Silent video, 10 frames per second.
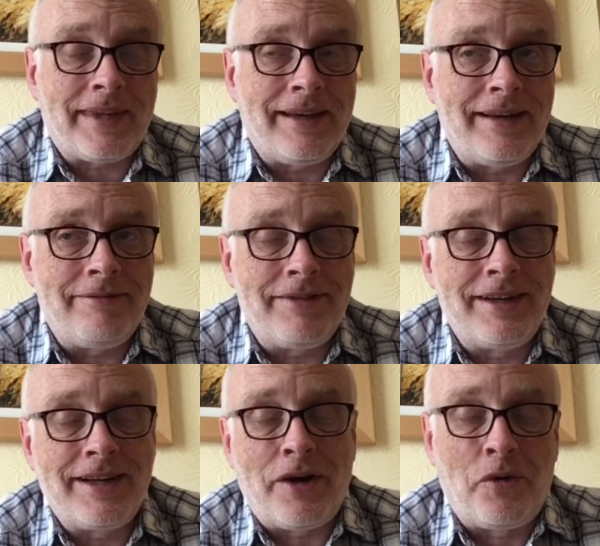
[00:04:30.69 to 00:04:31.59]

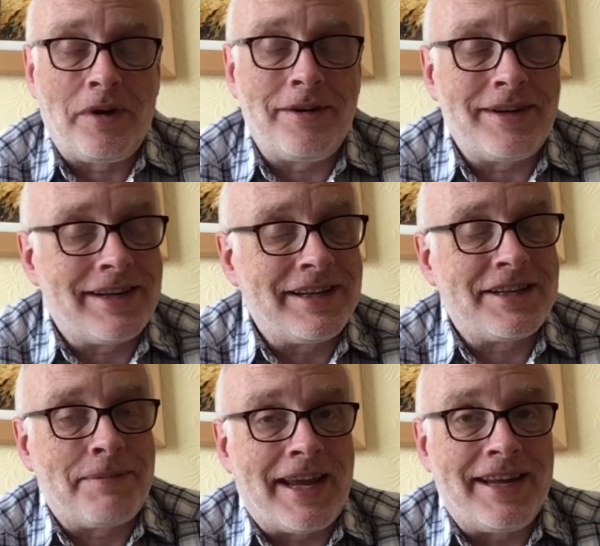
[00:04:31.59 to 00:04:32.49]
although it doesn't
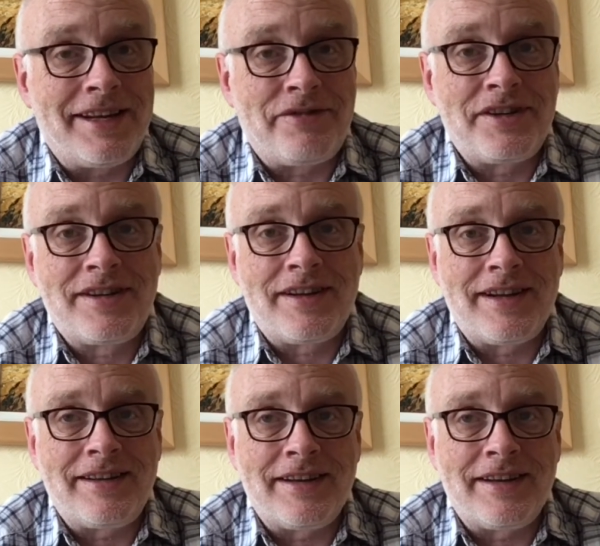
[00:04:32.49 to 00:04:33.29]
make any difference to the